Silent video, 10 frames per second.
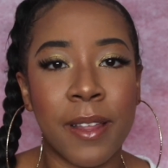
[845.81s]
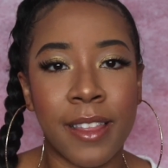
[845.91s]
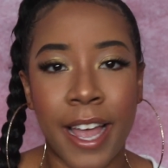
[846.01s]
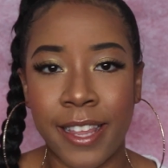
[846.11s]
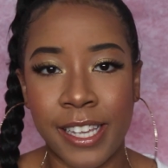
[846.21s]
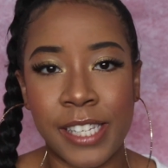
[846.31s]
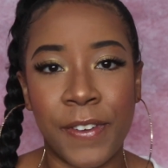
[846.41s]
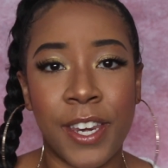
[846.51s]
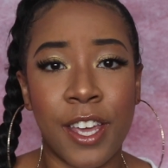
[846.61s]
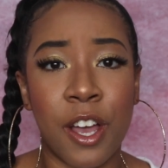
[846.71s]
like this
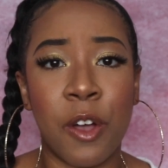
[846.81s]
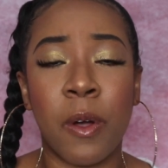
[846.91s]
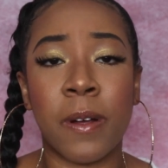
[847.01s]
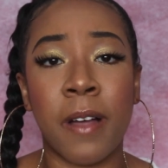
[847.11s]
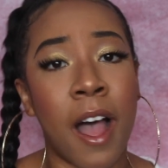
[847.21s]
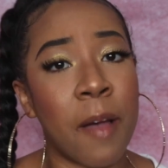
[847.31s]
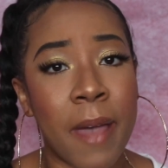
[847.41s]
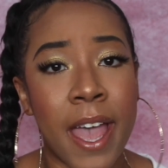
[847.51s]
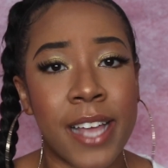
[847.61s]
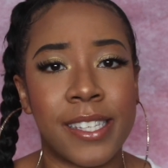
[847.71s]
video,
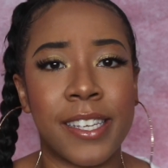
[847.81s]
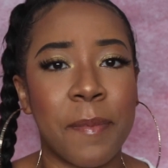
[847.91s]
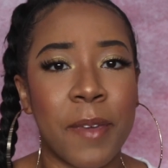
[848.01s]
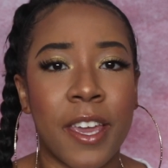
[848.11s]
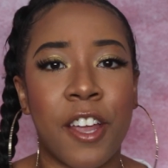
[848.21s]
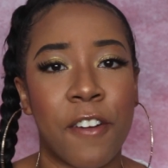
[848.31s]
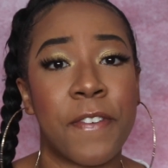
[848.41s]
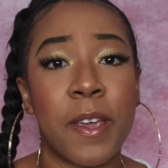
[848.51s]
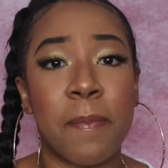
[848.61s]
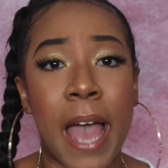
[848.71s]
comment, give me your
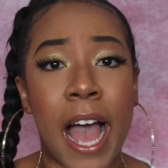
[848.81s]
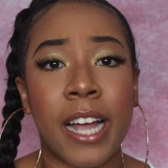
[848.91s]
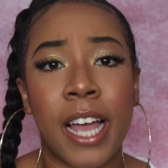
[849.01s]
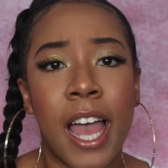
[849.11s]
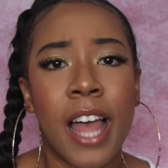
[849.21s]
feedback.